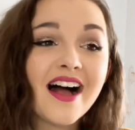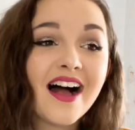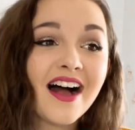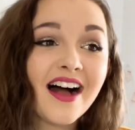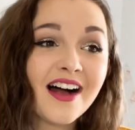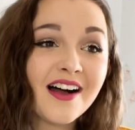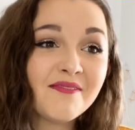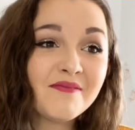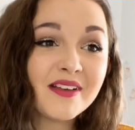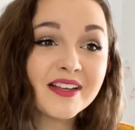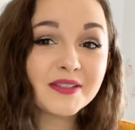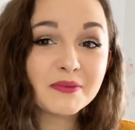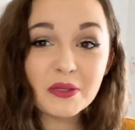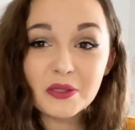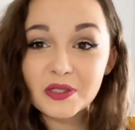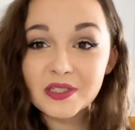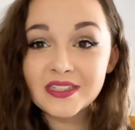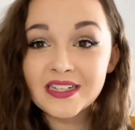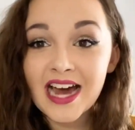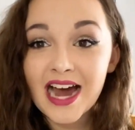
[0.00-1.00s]
um,
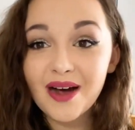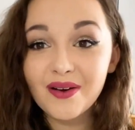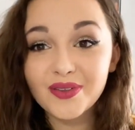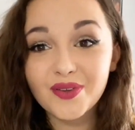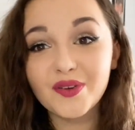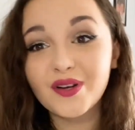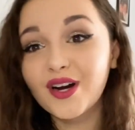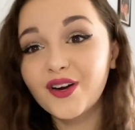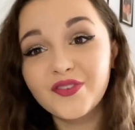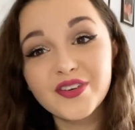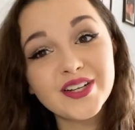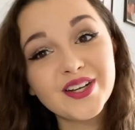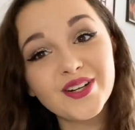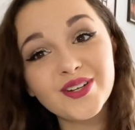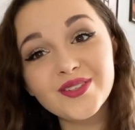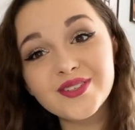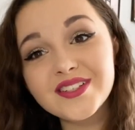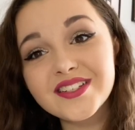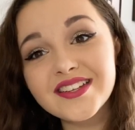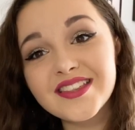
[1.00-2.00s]
especially now as a recovery
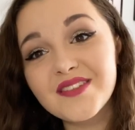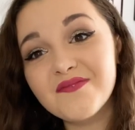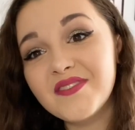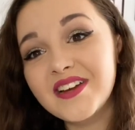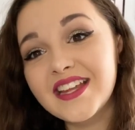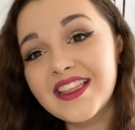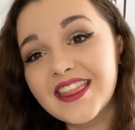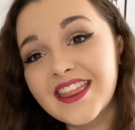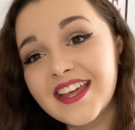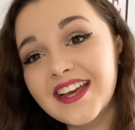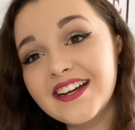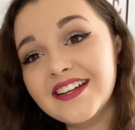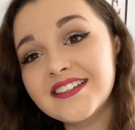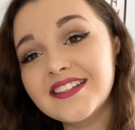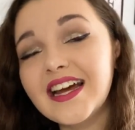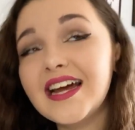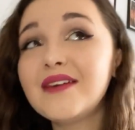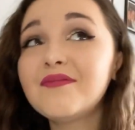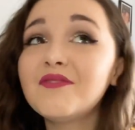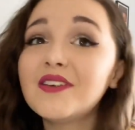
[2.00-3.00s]
coach the main thing is
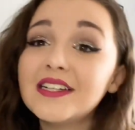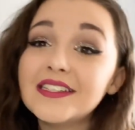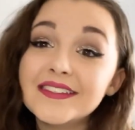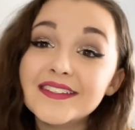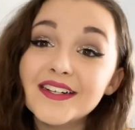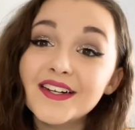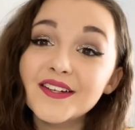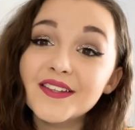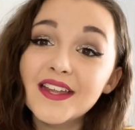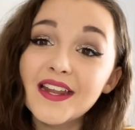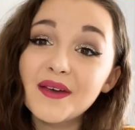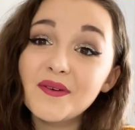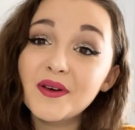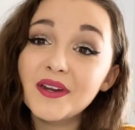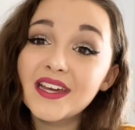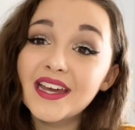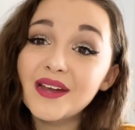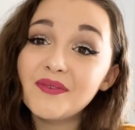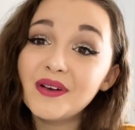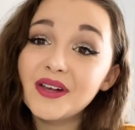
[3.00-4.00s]
i'm really scared that i'm going
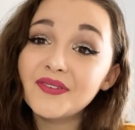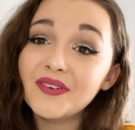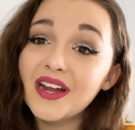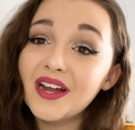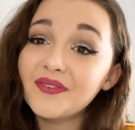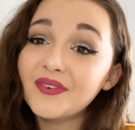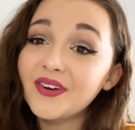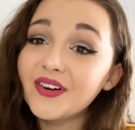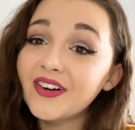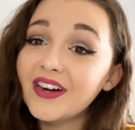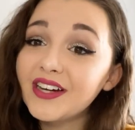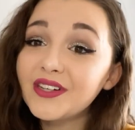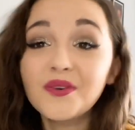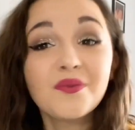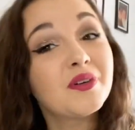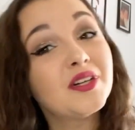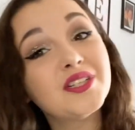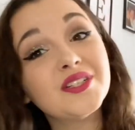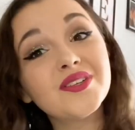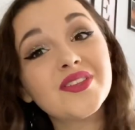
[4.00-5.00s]
to gain weight forever i don't
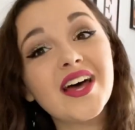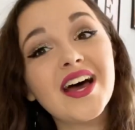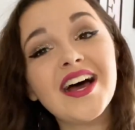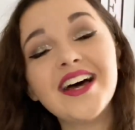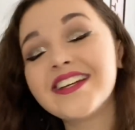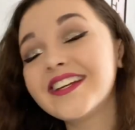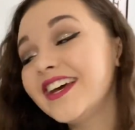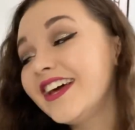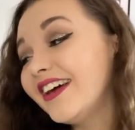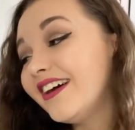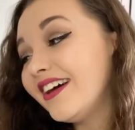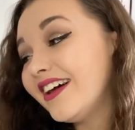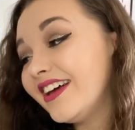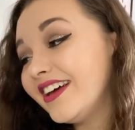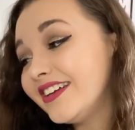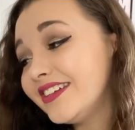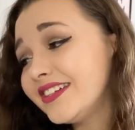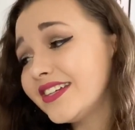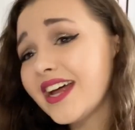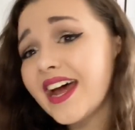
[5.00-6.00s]
want to do that
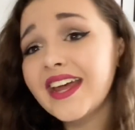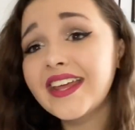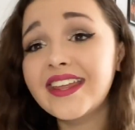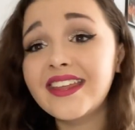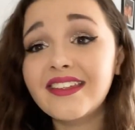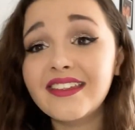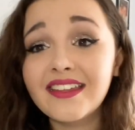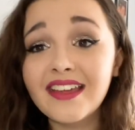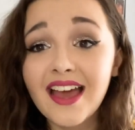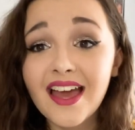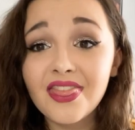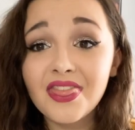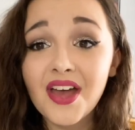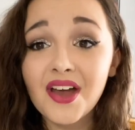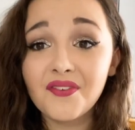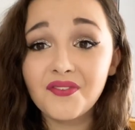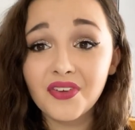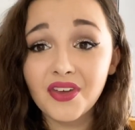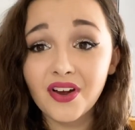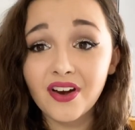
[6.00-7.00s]
and i get
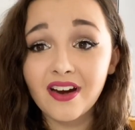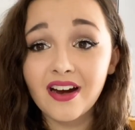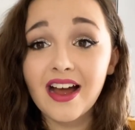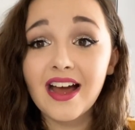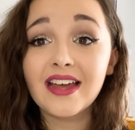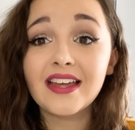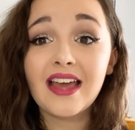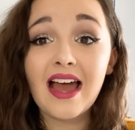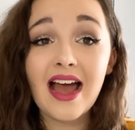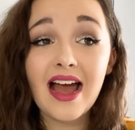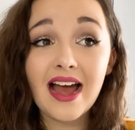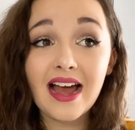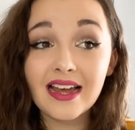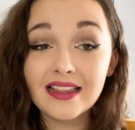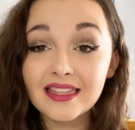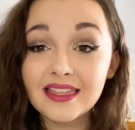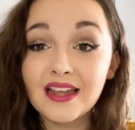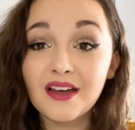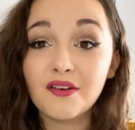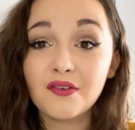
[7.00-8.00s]
that fear i
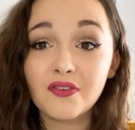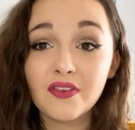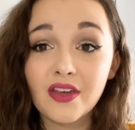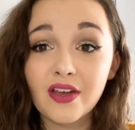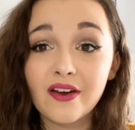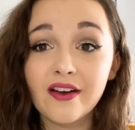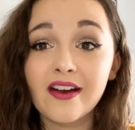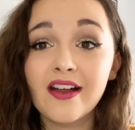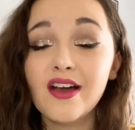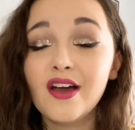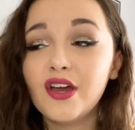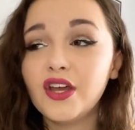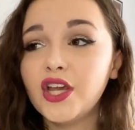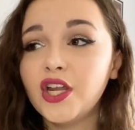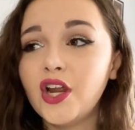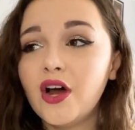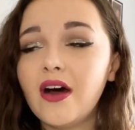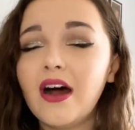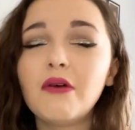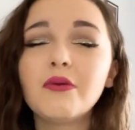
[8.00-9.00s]
had that fear you
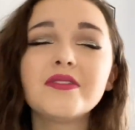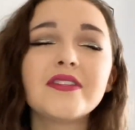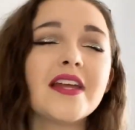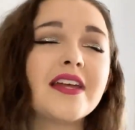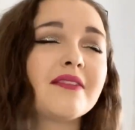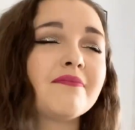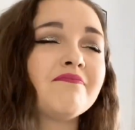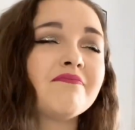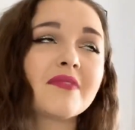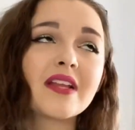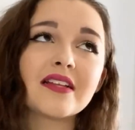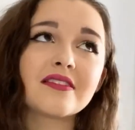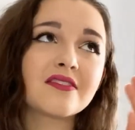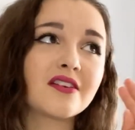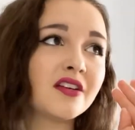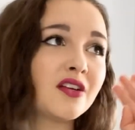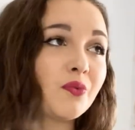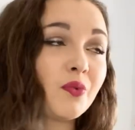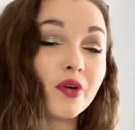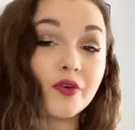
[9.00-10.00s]
know i was like it's
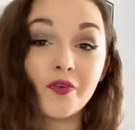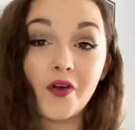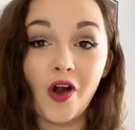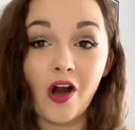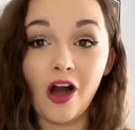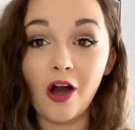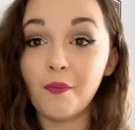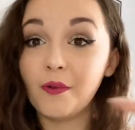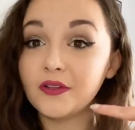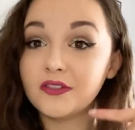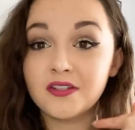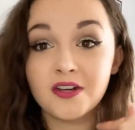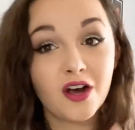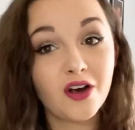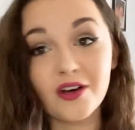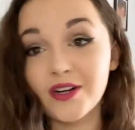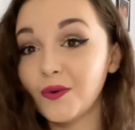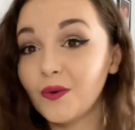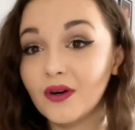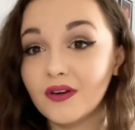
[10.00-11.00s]
going to work for her but it's not
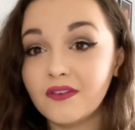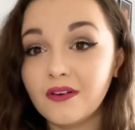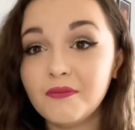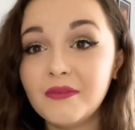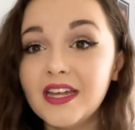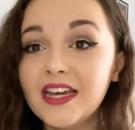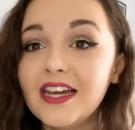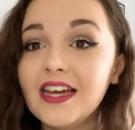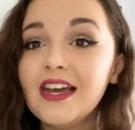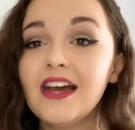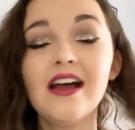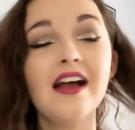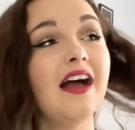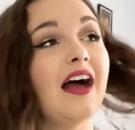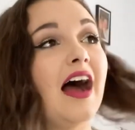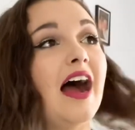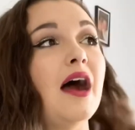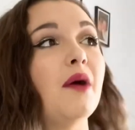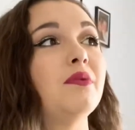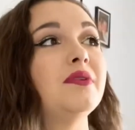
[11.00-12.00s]
going to work for me
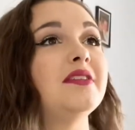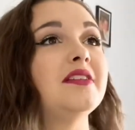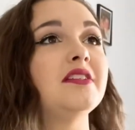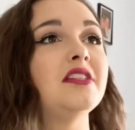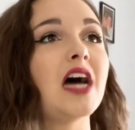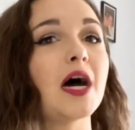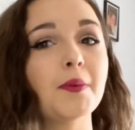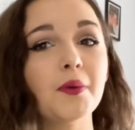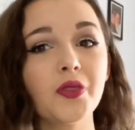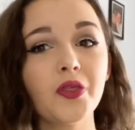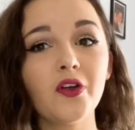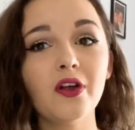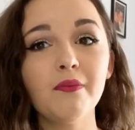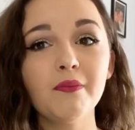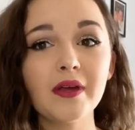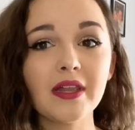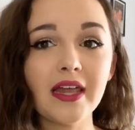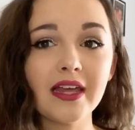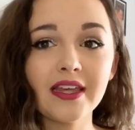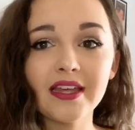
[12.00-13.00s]
i would see tabitha and
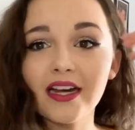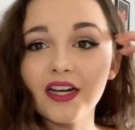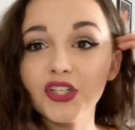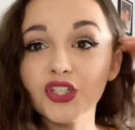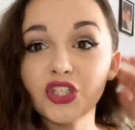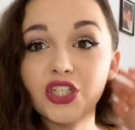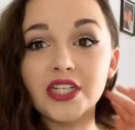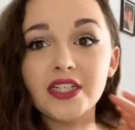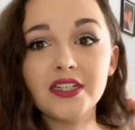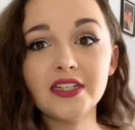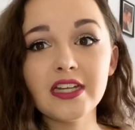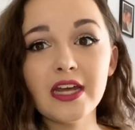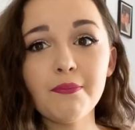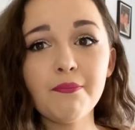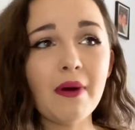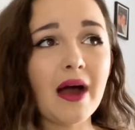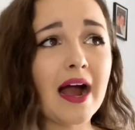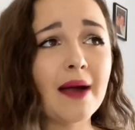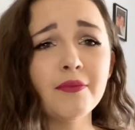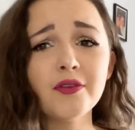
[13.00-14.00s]
be like yes yeah, she did it
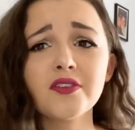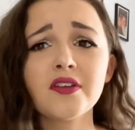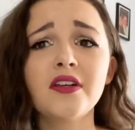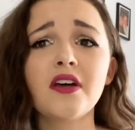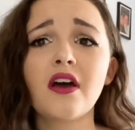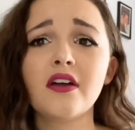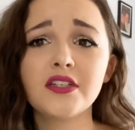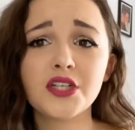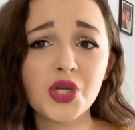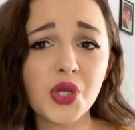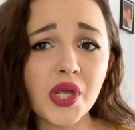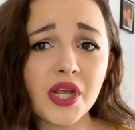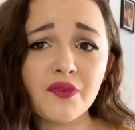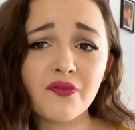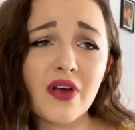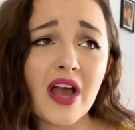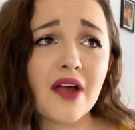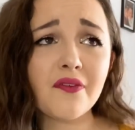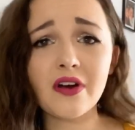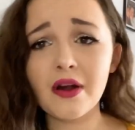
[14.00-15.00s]
but i'm just going to continue eating
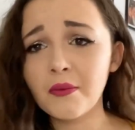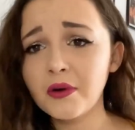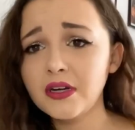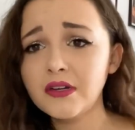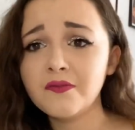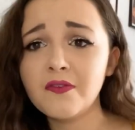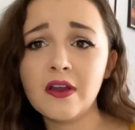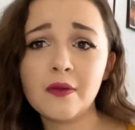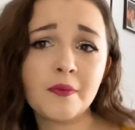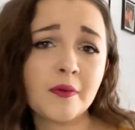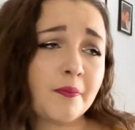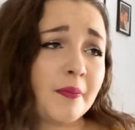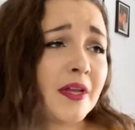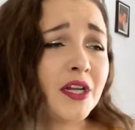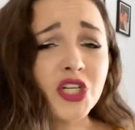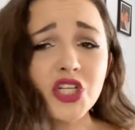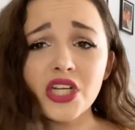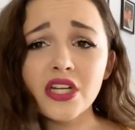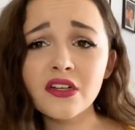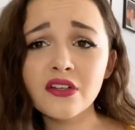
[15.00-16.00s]
forever i'm going to develop a
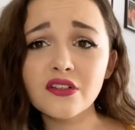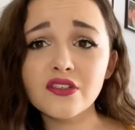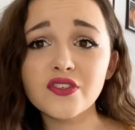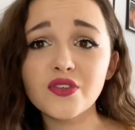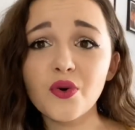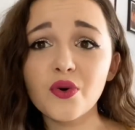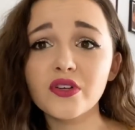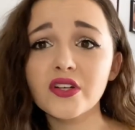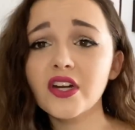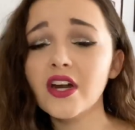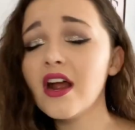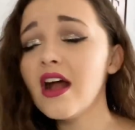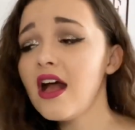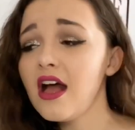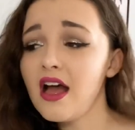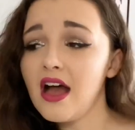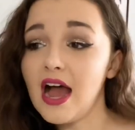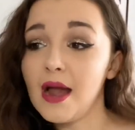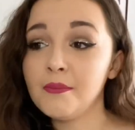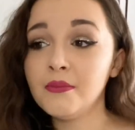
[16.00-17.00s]
binge eating disorder
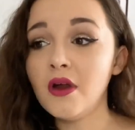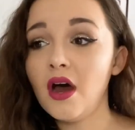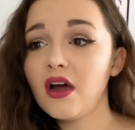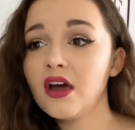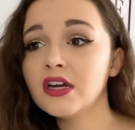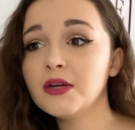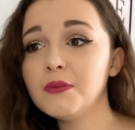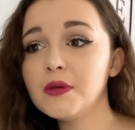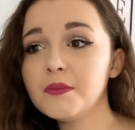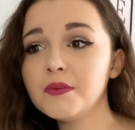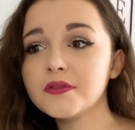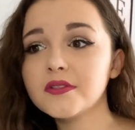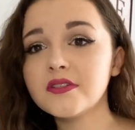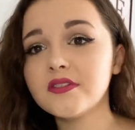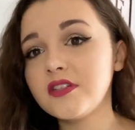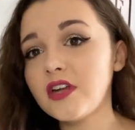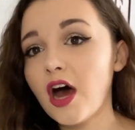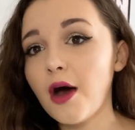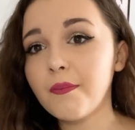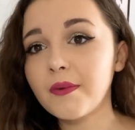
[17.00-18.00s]
i'm not going to be able to
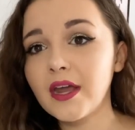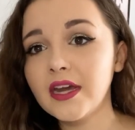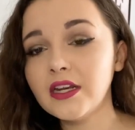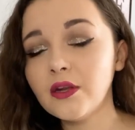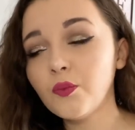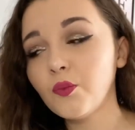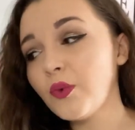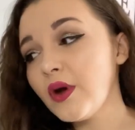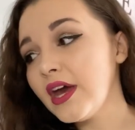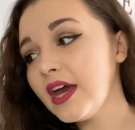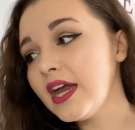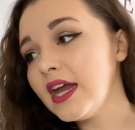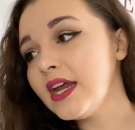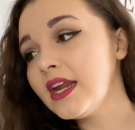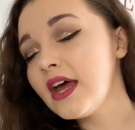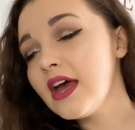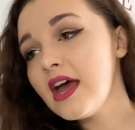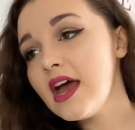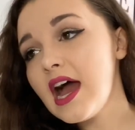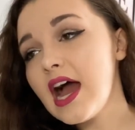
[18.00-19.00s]
stop gaining
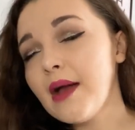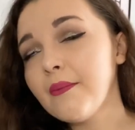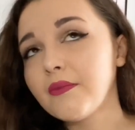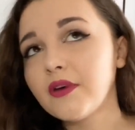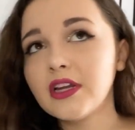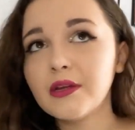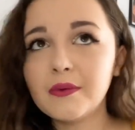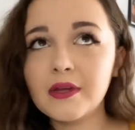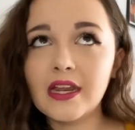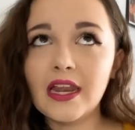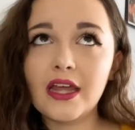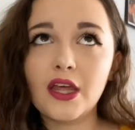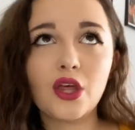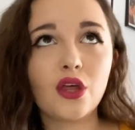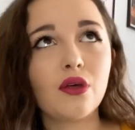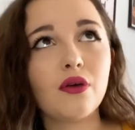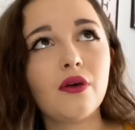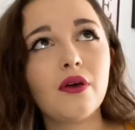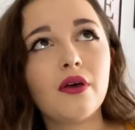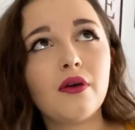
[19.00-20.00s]
weight i'm going to be
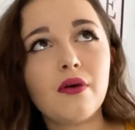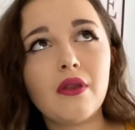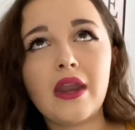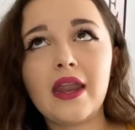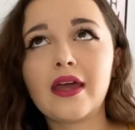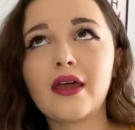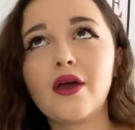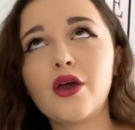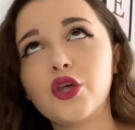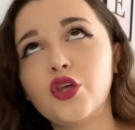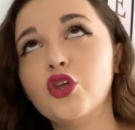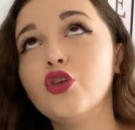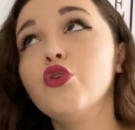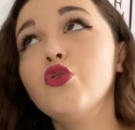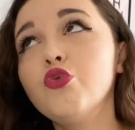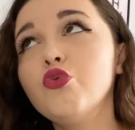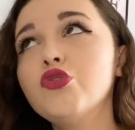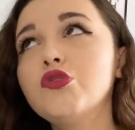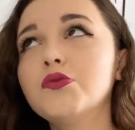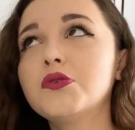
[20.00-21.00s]
like like a
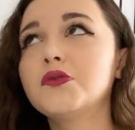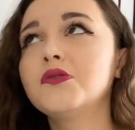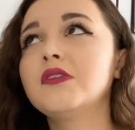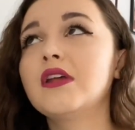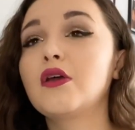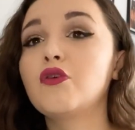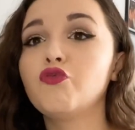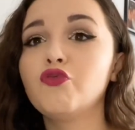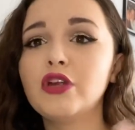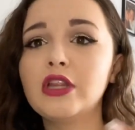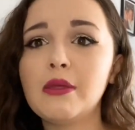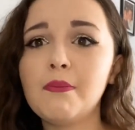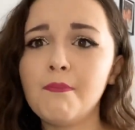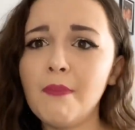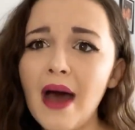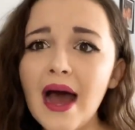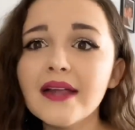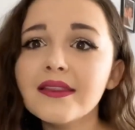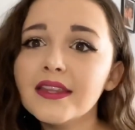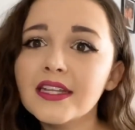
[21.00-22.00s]
huge which was like a really
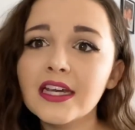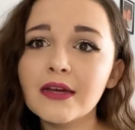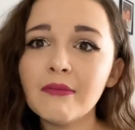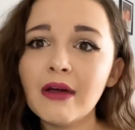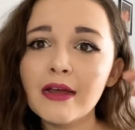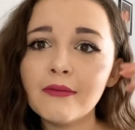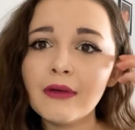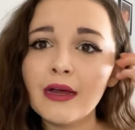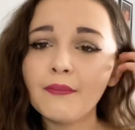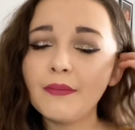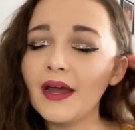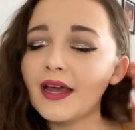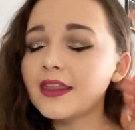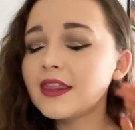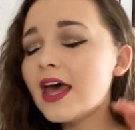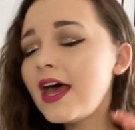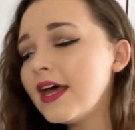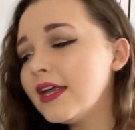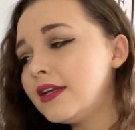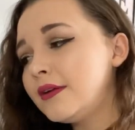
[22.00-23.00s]
bad thing in my mind back
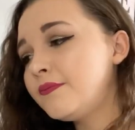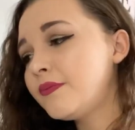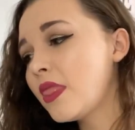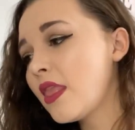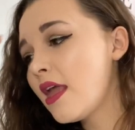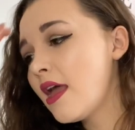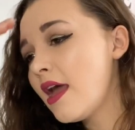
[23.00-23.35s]
then